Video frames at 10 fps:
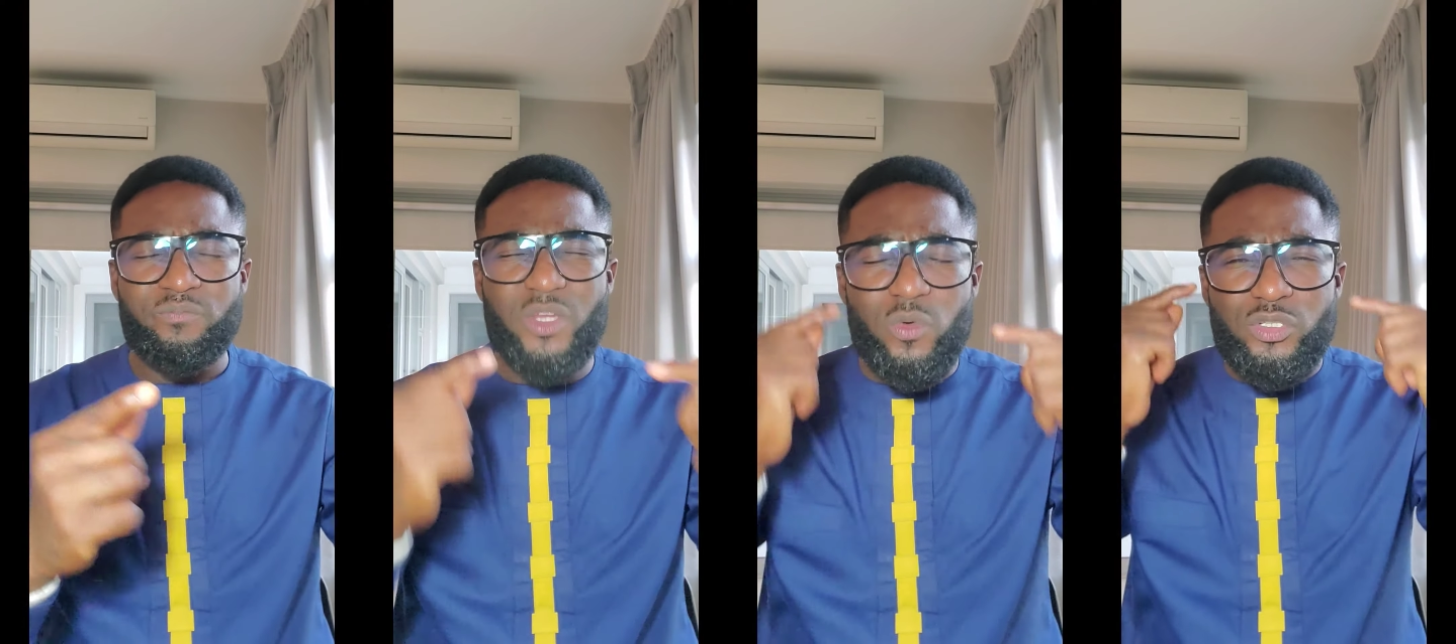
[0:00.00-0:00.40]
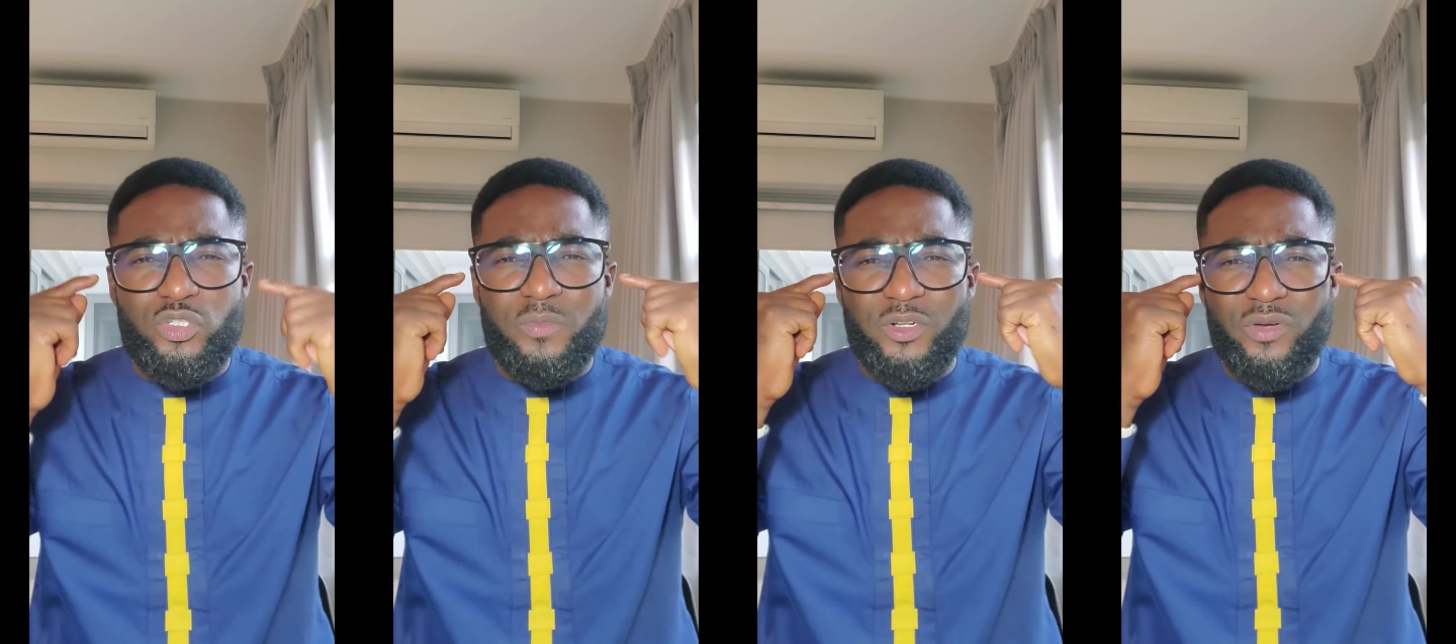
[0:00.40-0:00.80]
They want you
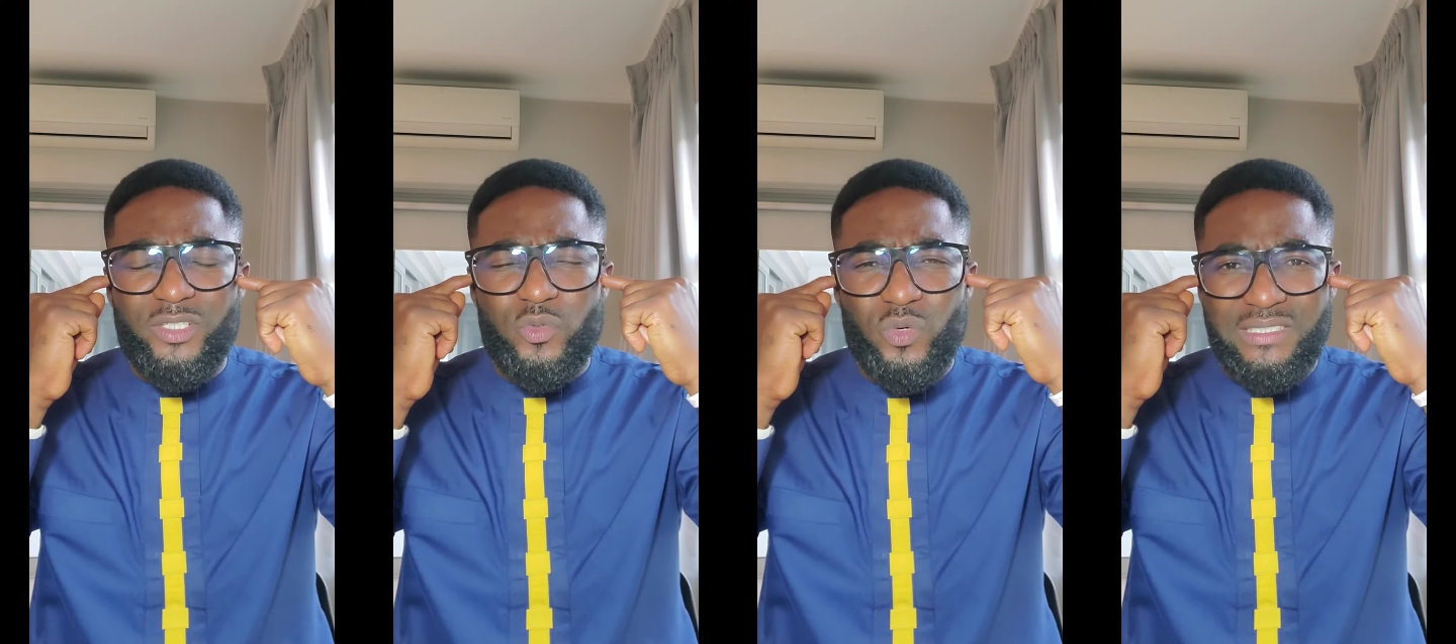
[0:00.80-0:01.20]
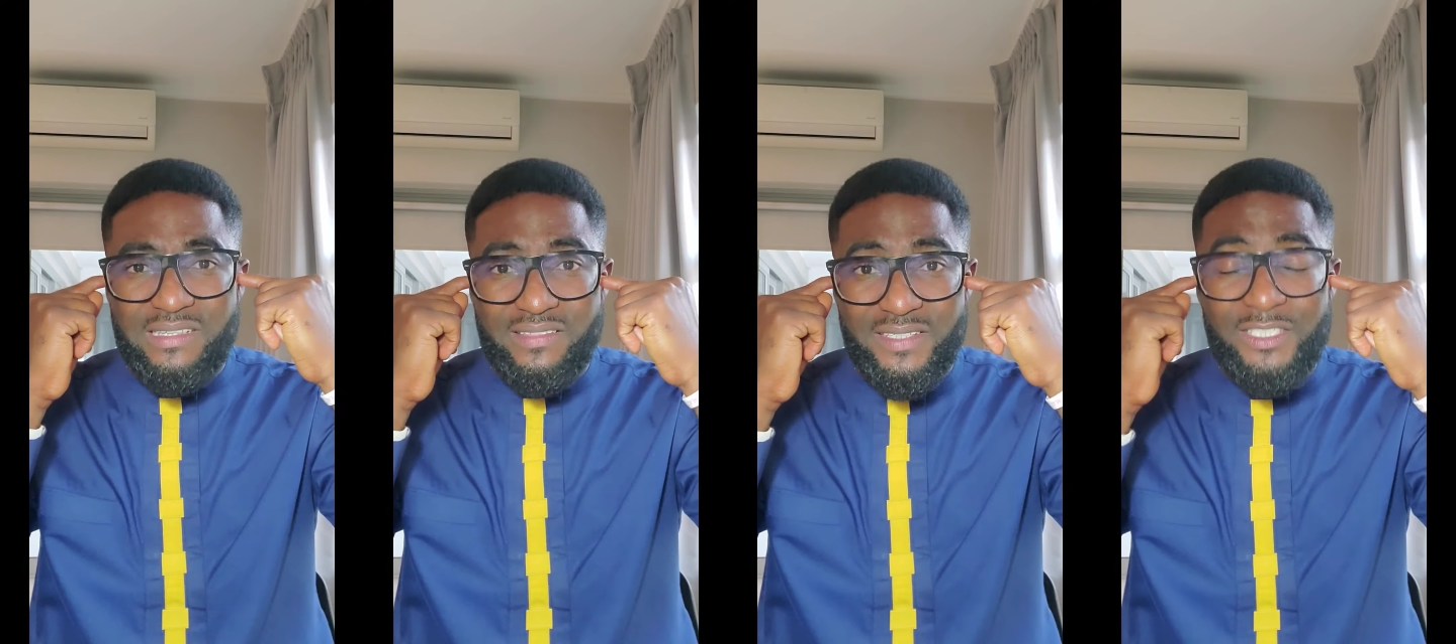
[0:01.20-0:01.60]
to be loyal to what they
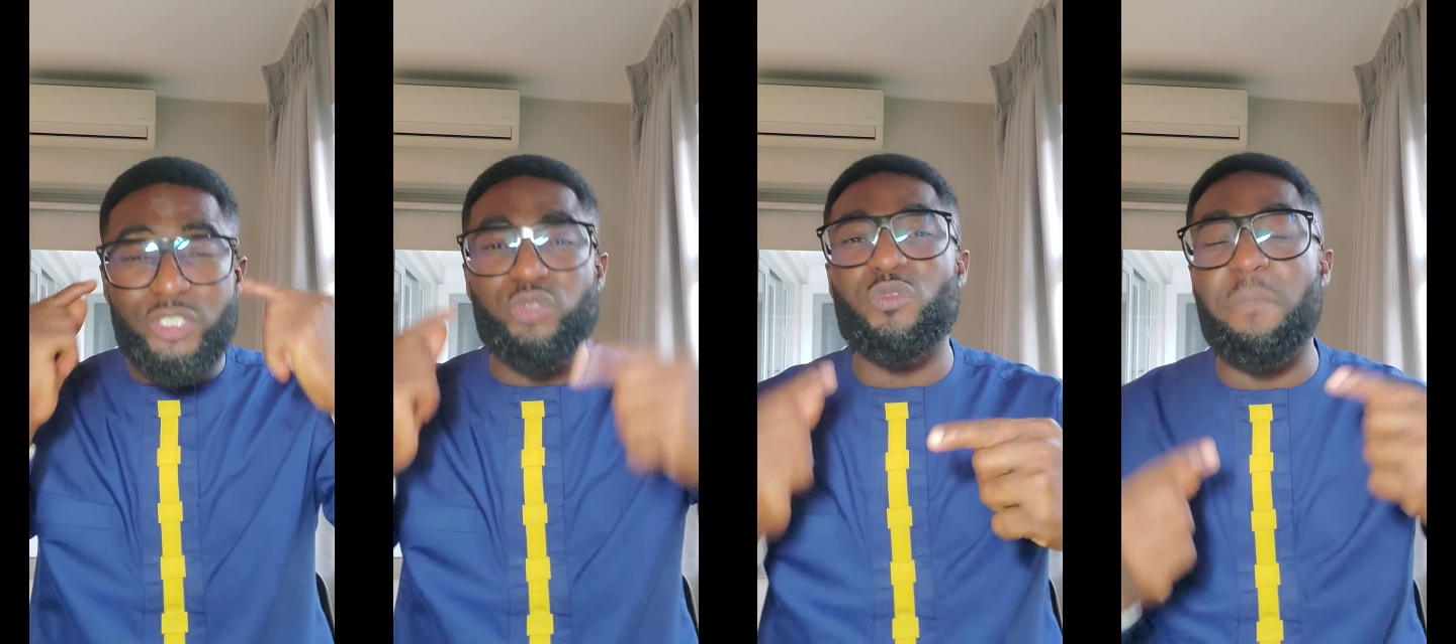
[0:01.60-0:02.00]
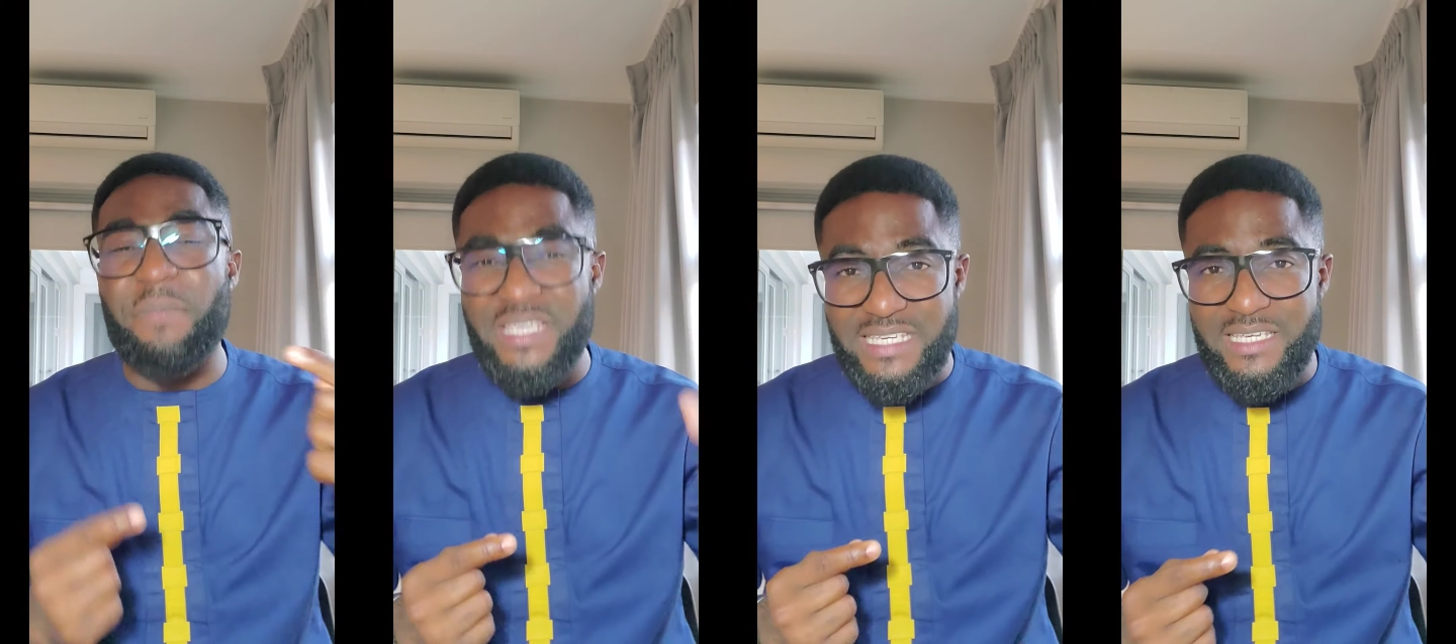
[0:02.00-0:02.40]
think should
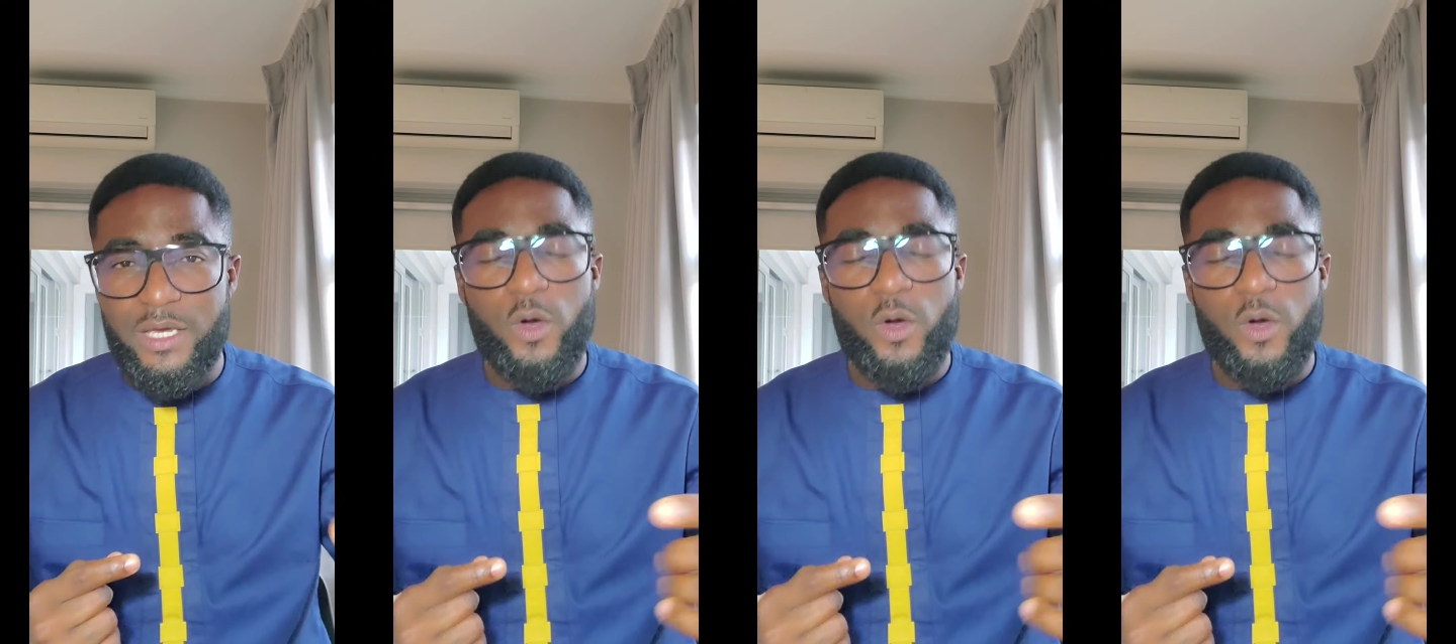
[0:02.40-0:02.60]
be